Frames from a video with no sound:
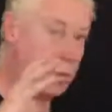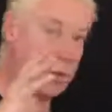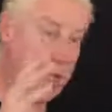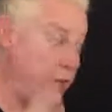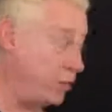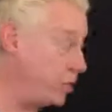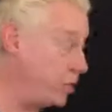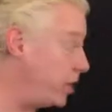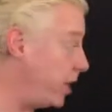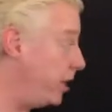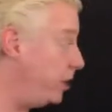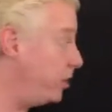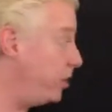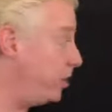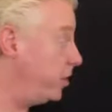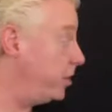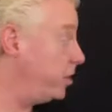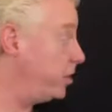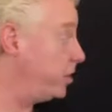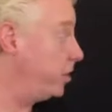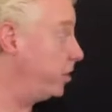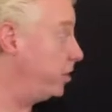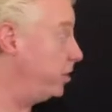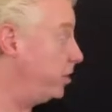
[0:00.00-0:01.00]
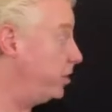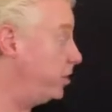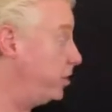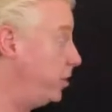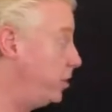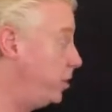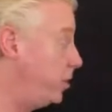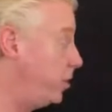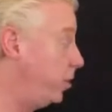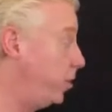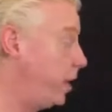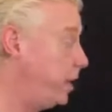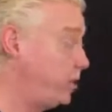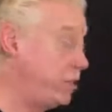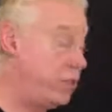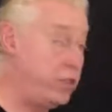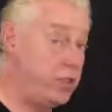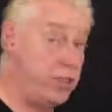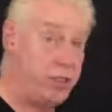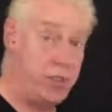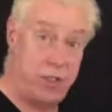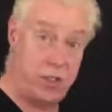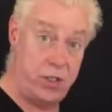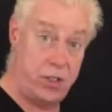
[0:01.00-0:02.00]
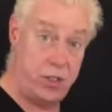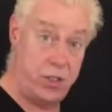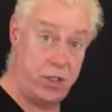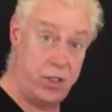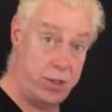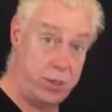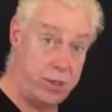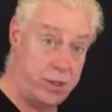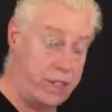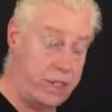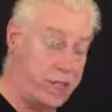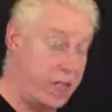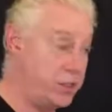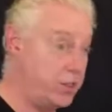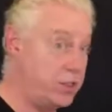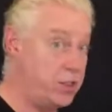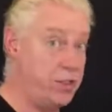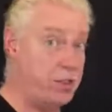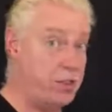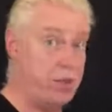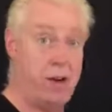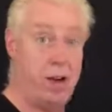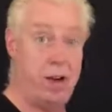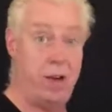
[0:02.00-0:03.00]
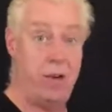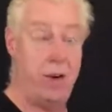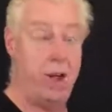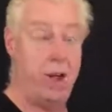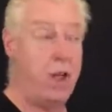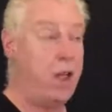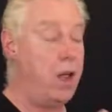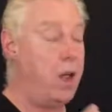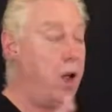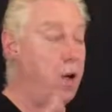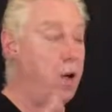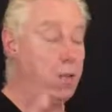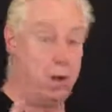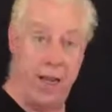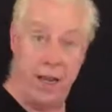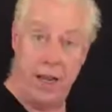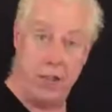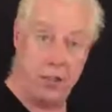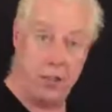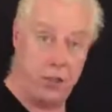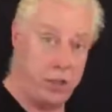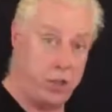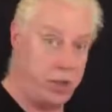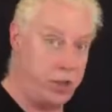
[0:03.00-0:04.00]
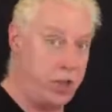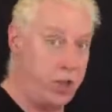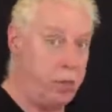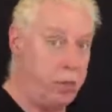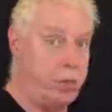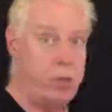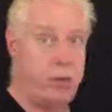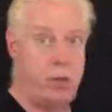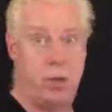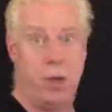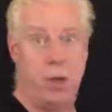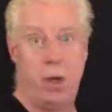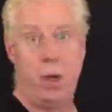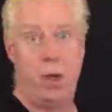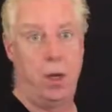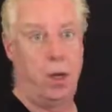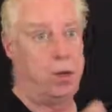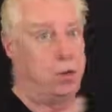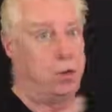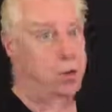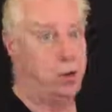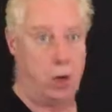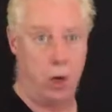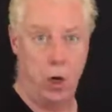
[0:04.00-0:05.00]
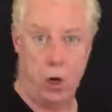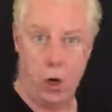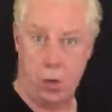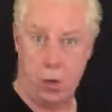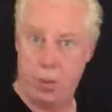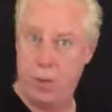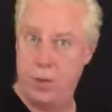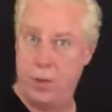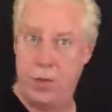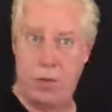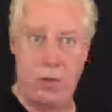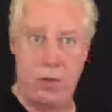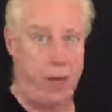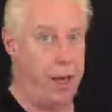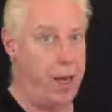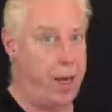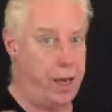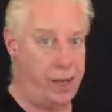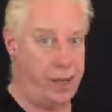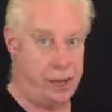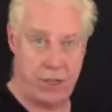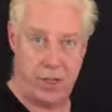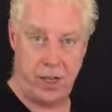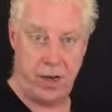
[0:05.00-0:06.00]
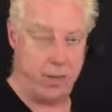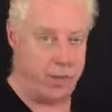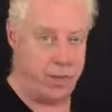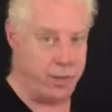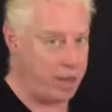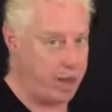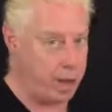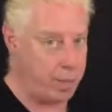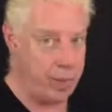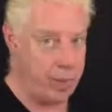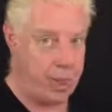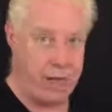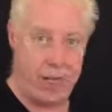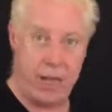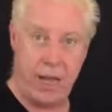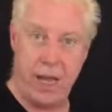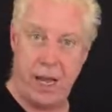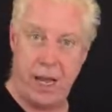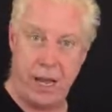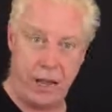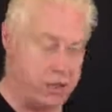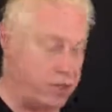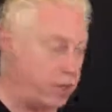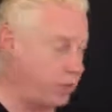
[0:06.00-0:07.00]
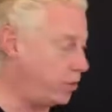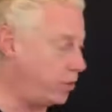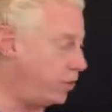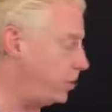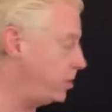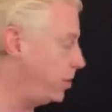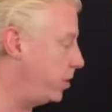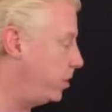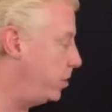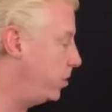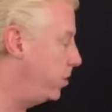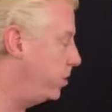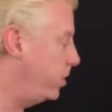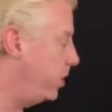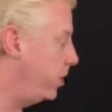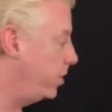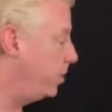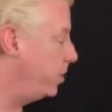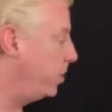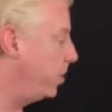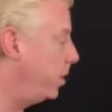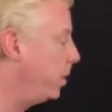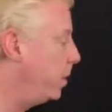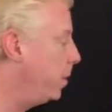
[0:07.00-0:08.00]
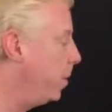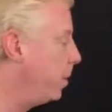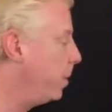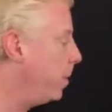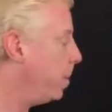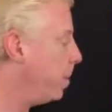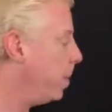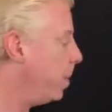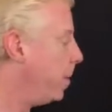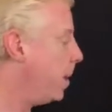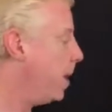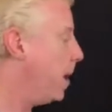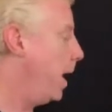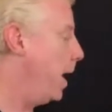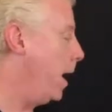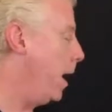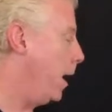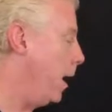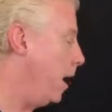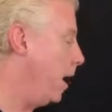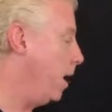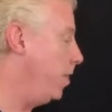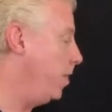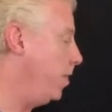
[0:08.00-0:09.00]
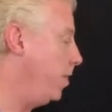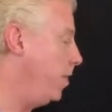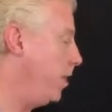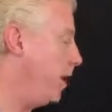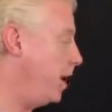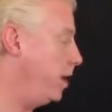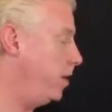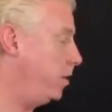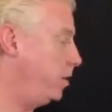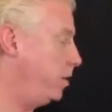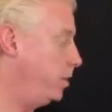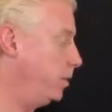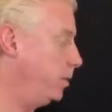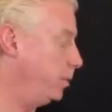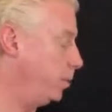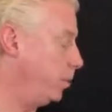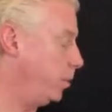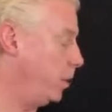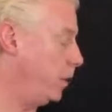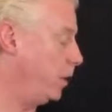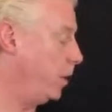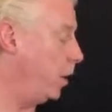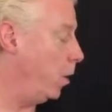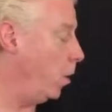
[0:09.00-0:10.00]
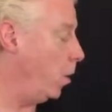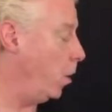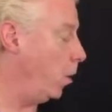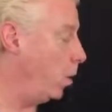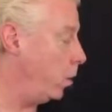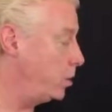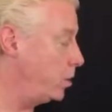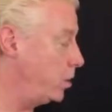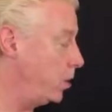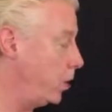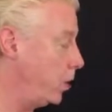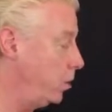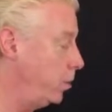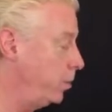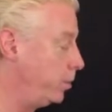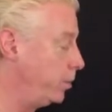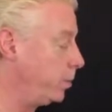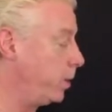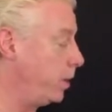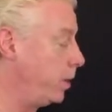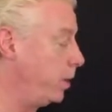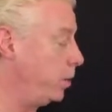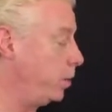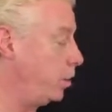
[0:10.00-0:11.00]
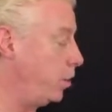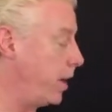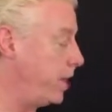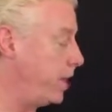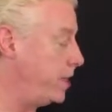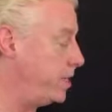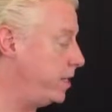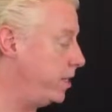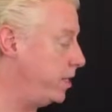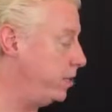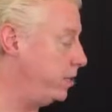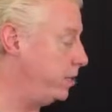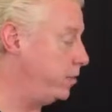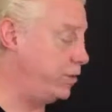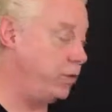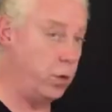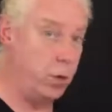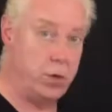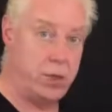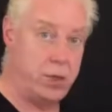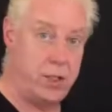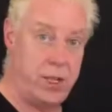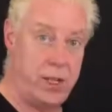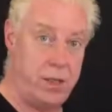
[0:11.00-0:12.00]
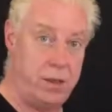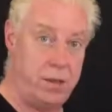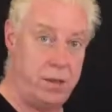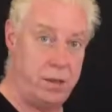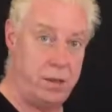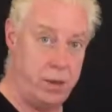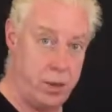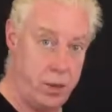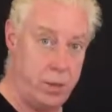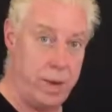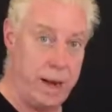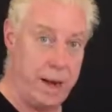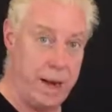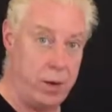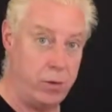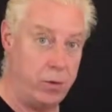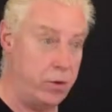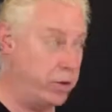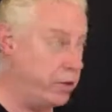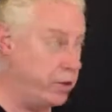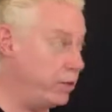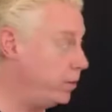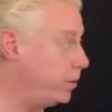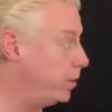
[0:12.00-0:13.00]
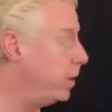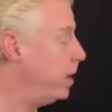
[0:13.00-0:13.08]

Changing certain situations and circumstances around relationships, jobs, family, etc., etc., etc. And then, also creating and enforcing new boundaries.